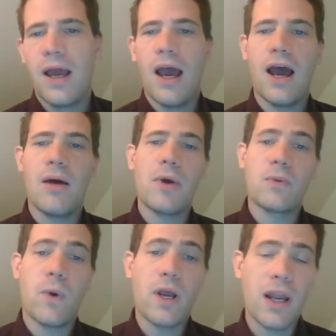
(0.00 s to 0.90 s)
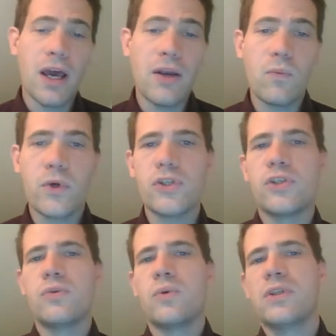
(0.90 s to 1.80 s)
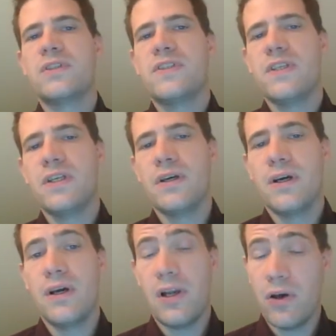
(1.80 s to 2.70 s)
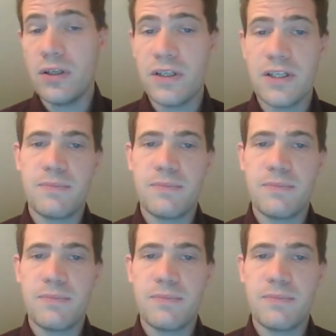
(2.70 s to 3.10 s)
But one line which you will see a lot,